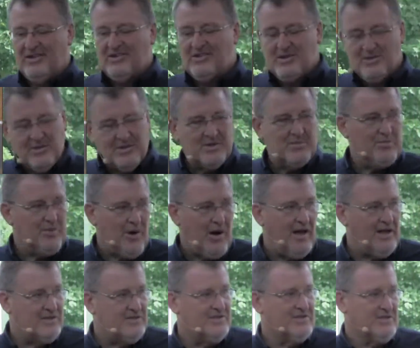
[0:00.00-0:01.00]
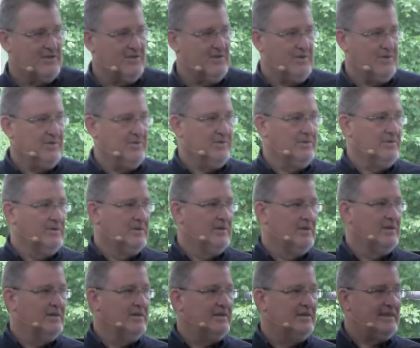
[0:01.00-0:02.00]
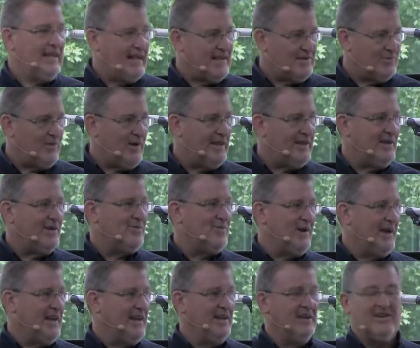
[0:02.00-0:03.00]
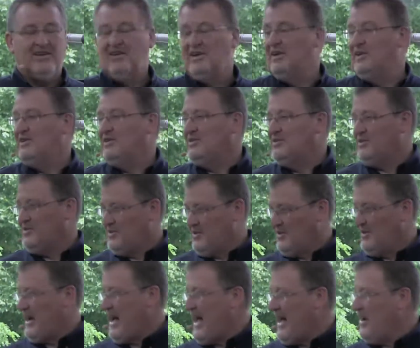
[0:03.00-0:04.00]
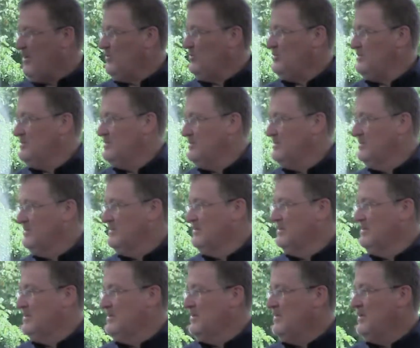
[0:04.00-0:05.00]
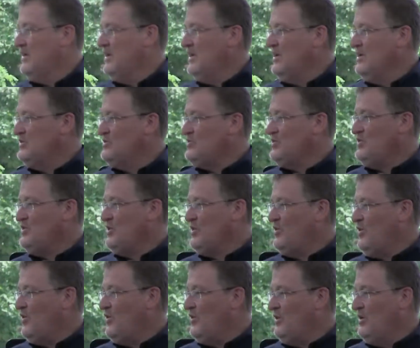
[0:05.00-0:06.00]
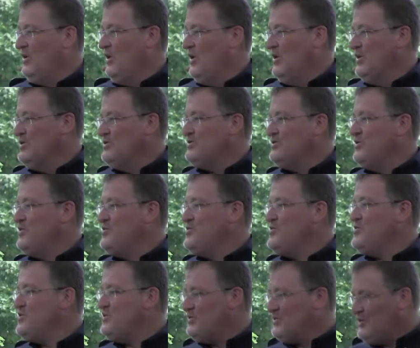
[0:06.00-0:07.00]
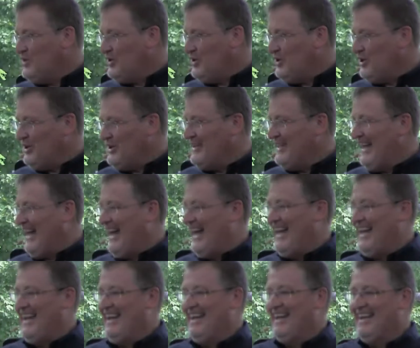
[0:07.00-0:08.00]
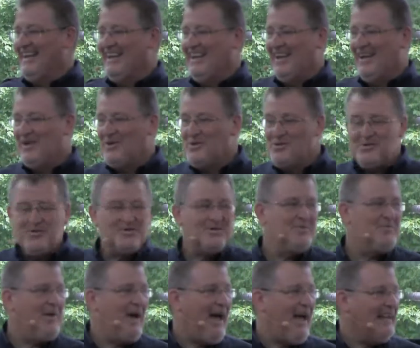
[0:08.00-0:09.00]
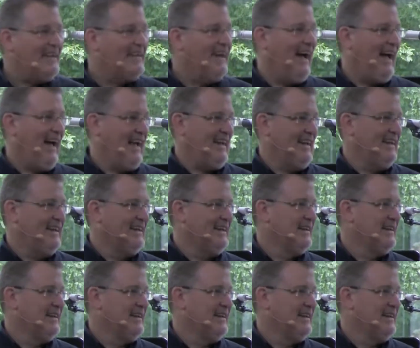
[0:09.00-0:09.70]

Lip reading: She was a prostitute. That's why they went to her house. So you're going, so who's the good guy and who's the bad guy?